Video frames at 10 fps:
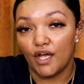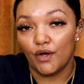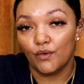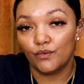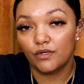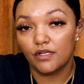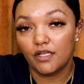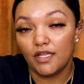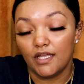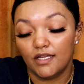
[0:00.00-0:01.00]
dough
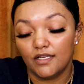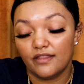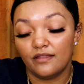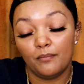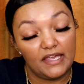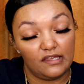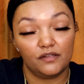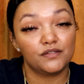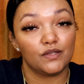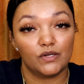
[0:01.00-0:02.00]
in the
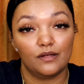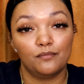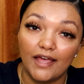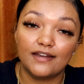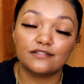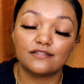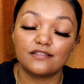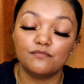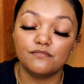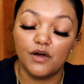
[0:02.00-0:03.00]
baking soda. That is
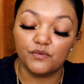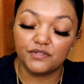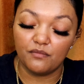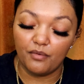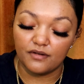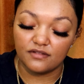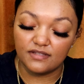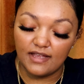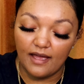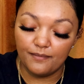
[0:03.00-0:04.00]
the most
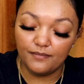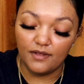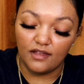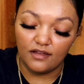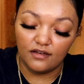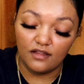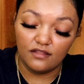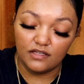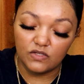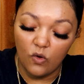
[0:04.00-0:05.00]
important step in
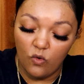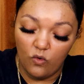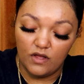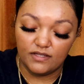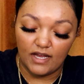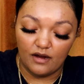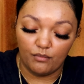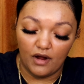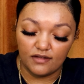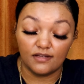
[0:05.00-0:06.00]
this whole entire
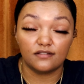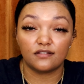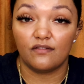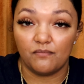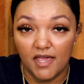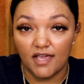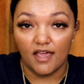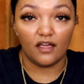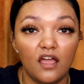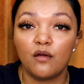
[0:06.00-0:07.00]
process of
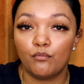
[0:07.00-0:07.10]
making